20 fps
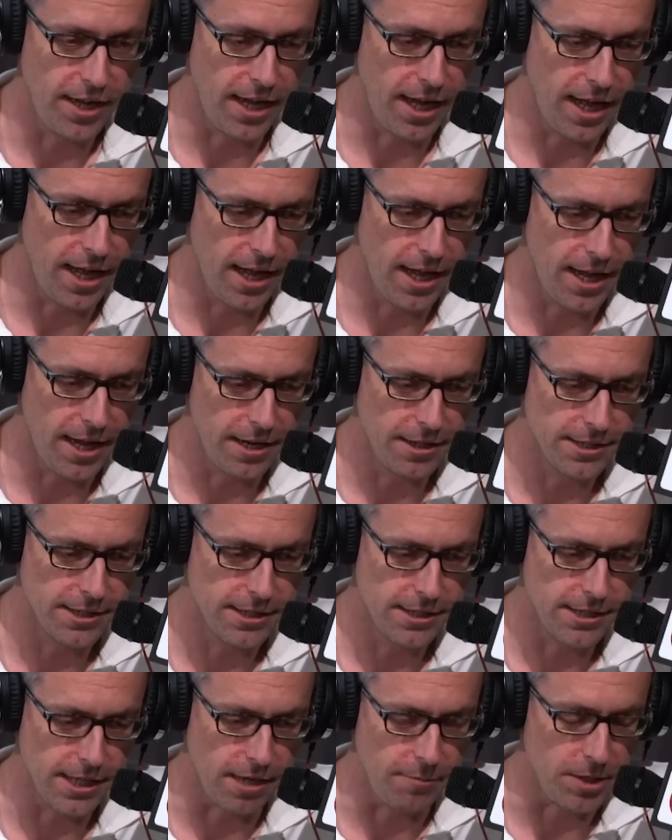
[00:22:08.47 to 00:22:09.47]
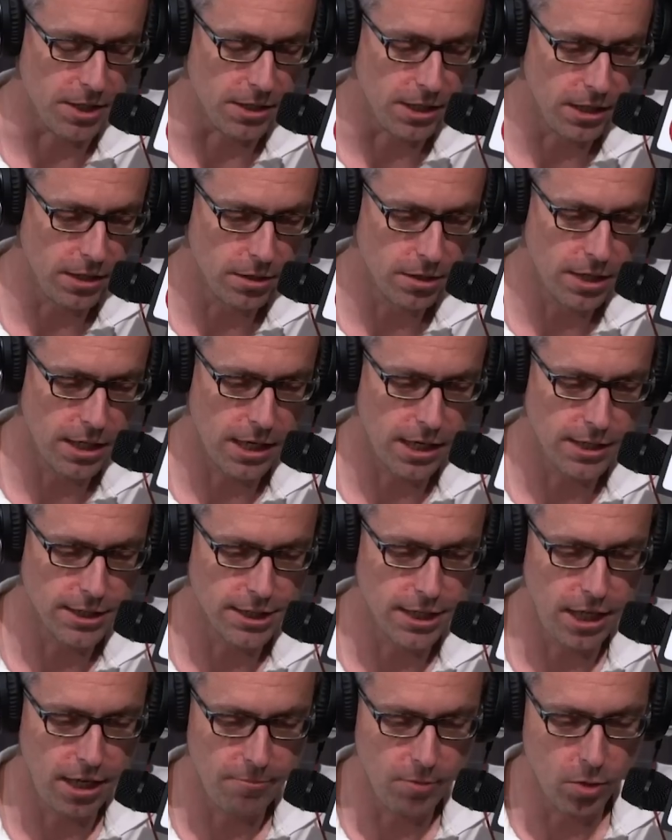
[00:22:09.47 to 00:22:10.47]
and Damian Lillard got his
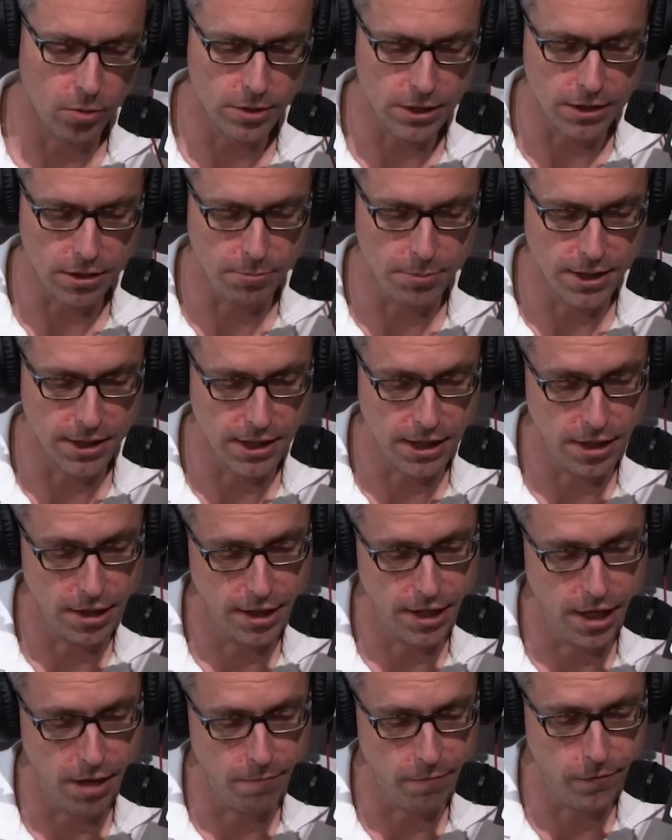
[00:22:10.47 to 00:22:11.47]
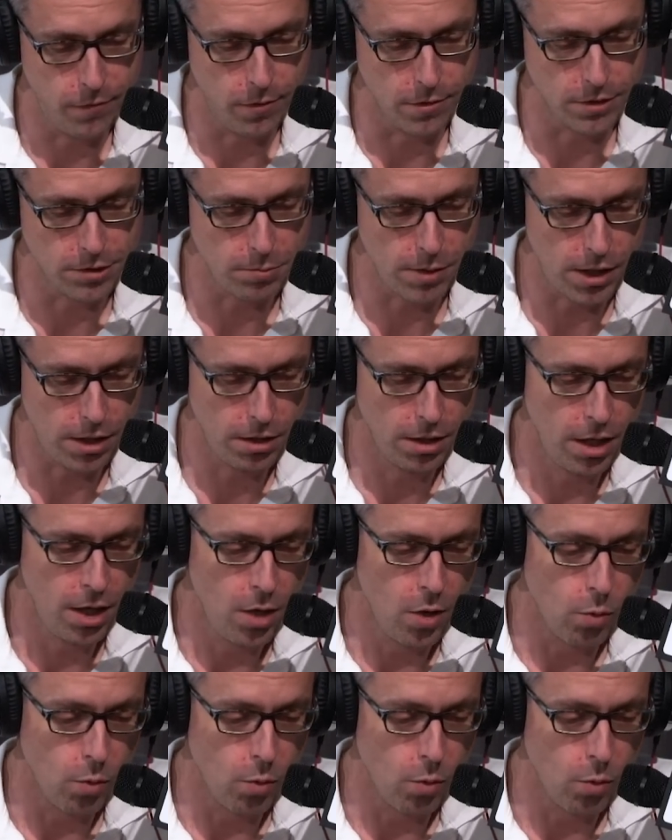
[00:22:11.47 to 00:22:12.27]
game going a little bit there in game four as well.